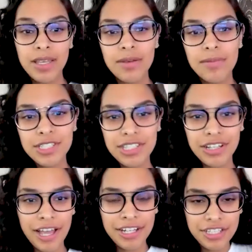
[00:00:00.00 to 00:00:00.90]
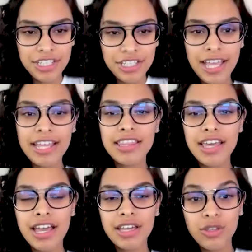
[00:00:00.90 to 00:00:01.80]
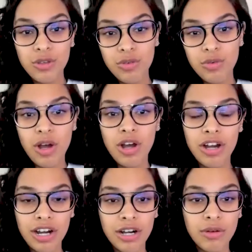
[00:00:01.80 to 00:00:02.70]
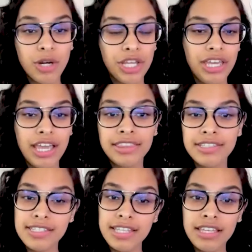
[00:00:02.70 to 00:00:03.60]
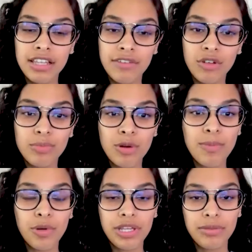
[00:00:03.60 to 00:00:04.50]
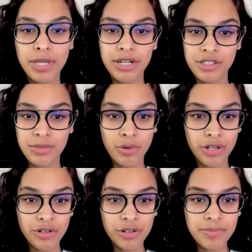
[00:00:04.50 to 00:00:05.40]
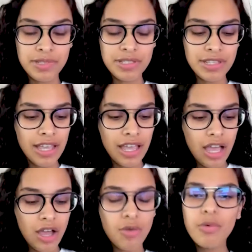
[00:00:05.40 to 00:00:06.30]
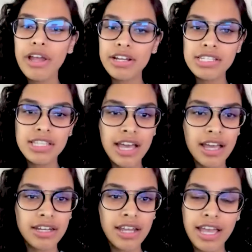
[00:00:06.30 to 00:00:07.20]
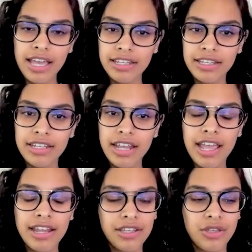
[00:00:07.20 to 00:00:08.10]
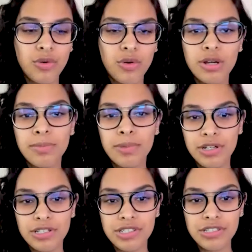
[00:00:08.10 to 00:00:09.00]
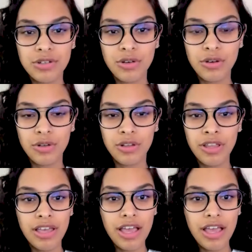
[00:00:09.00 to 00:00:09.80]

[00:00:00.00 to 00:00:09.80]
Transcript: Michelle, I understand that you are working at the state level promoting peer support groups. Where is that headed? And in your personal